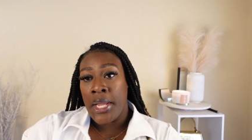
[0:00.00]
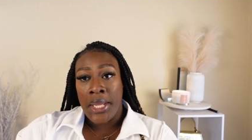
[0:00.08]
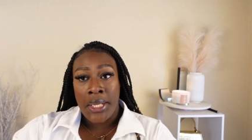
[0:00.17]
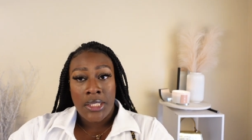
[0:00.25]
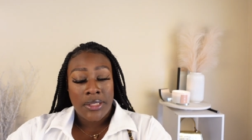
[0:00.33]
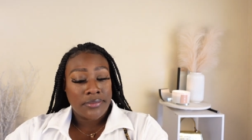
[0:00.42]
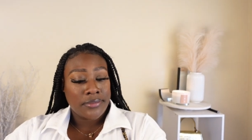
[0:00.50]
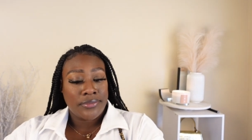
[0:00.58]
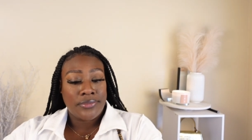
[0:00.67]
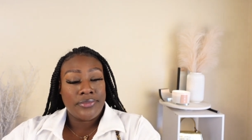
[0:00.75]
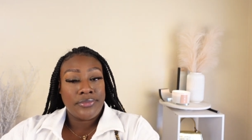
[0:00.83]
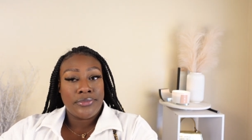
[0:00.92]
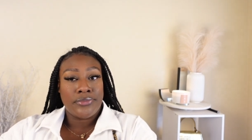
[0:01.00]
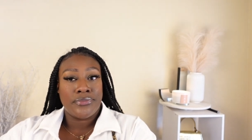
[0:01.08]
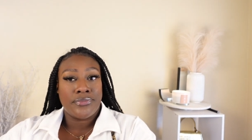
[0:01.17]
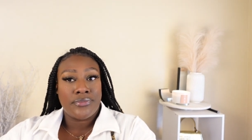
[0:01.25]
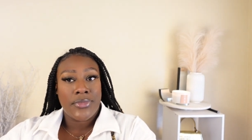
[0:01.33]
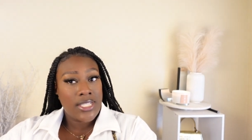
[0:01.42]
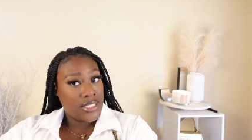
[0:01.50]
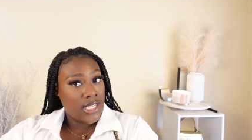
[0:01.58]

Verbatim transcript: and mm it's